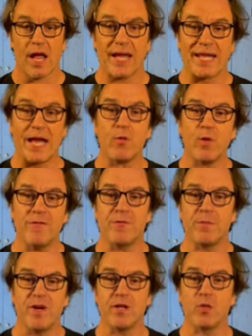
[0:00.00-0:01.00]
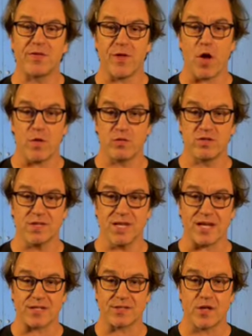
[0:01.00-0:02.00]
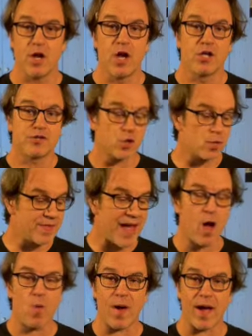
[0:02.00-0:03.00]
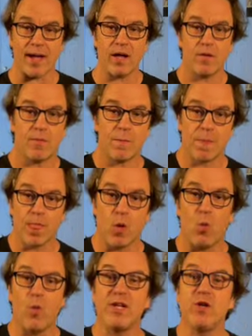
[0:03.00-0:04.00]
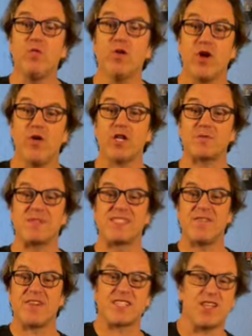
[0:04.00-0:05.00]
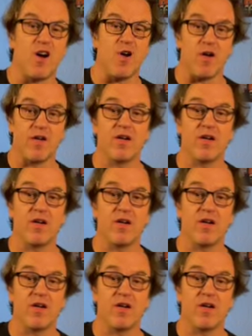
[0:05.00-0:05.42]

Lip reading: Get really familiar with all those licks, so that way, when you learn a specific song,